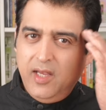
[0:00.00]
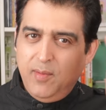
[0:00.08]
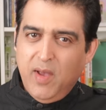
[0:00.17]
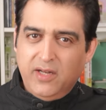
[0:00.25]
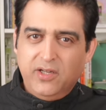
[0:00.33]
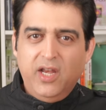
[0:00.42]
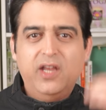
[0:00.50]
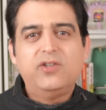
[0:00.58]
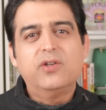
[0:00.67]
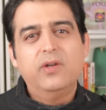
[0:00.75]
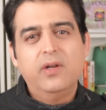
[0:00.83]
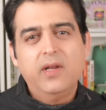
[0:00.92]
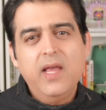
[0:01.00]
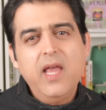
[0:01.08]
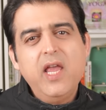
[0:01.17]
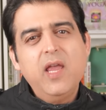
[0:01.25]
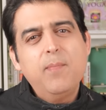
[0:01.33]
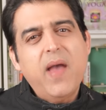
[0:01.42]
imagination.
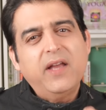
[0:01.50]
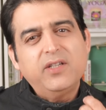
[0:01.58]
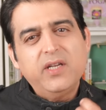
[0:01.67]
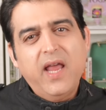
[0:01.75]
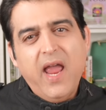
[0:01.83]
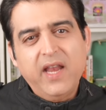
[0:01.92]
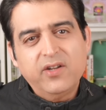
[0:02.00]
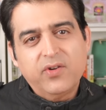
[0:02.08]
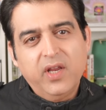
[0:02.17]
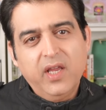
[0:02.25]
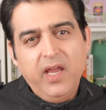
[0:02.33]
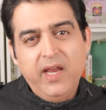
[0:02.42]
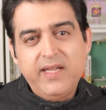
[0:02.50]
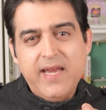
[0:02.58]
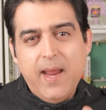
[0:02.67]
Imagine entering a